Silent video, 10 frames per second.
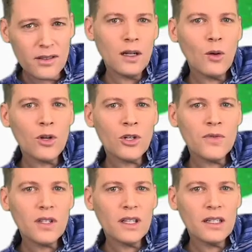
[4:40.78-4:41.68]
I wonder if
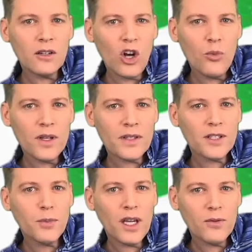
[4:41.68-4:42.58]
Selena Gomez
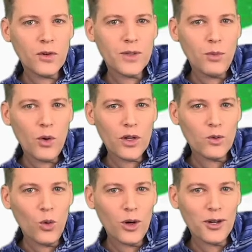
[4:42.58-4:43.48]
gets paid for
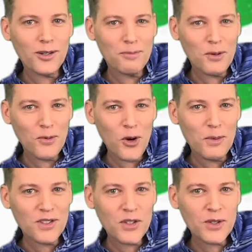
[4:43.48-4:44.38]
spoken word
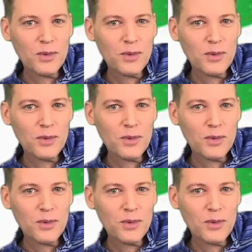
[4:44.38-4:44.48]
performances,